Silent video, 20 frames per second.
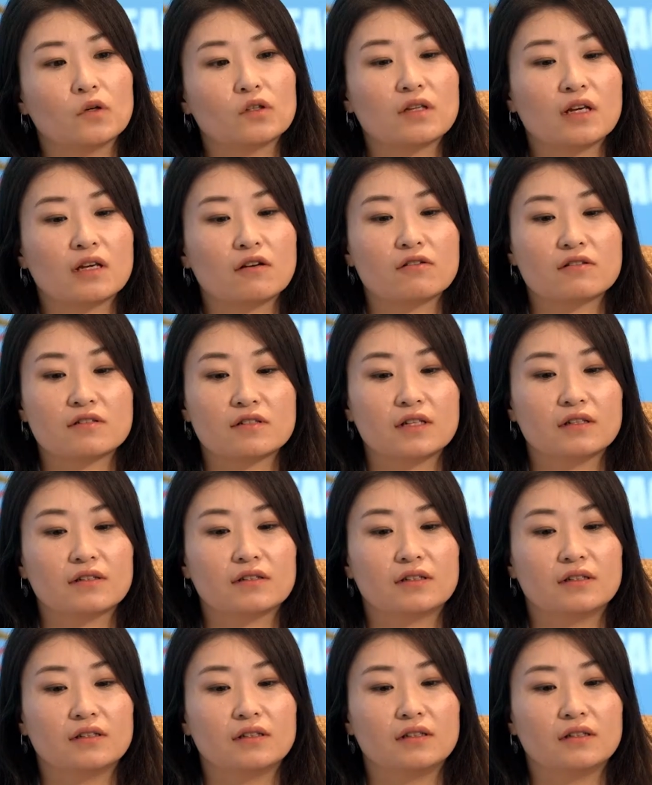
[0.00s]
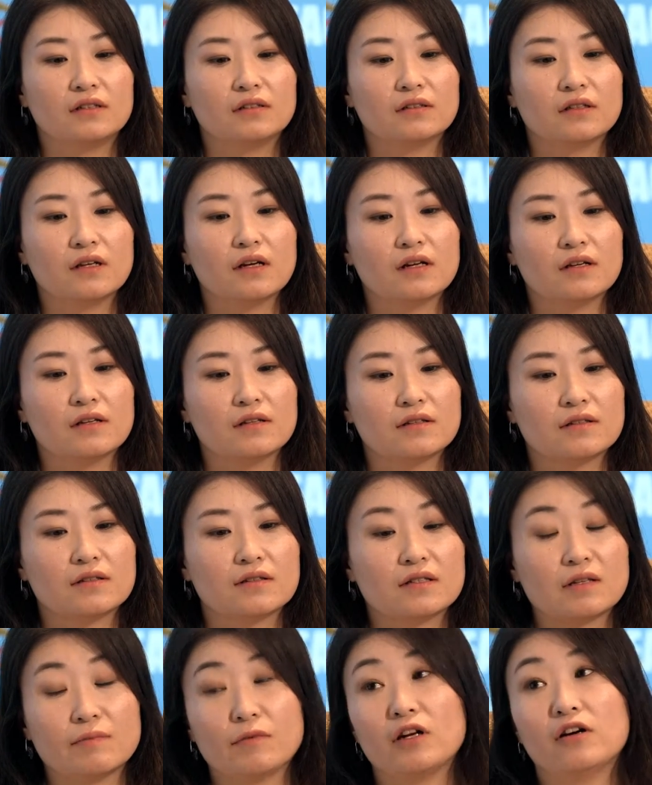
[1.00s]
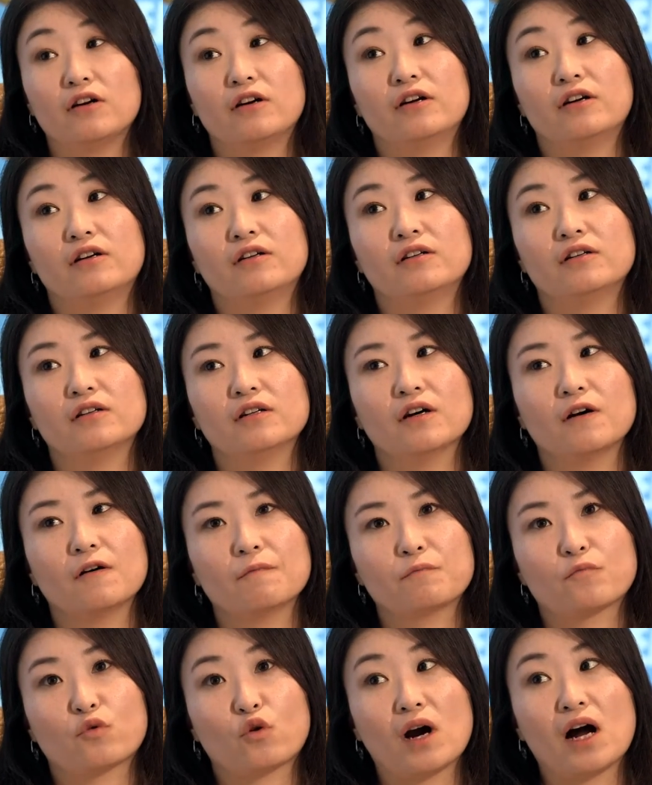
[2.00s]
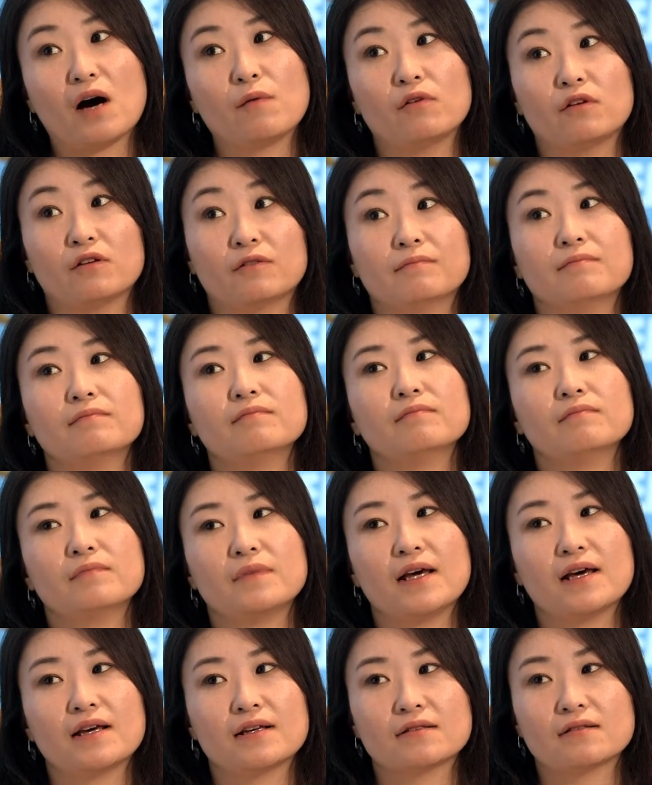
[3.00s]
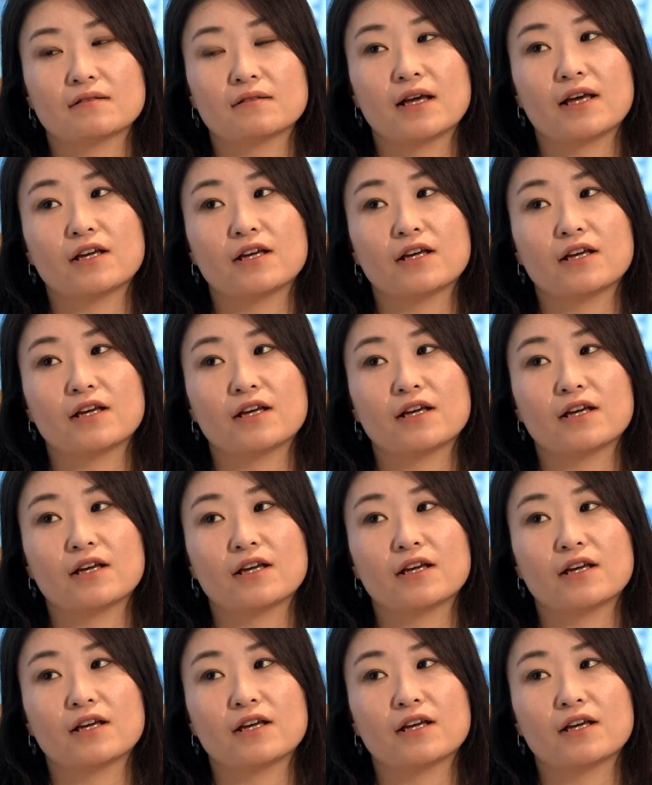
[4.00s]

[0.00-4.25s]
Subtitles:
MOTI consider a similar problem as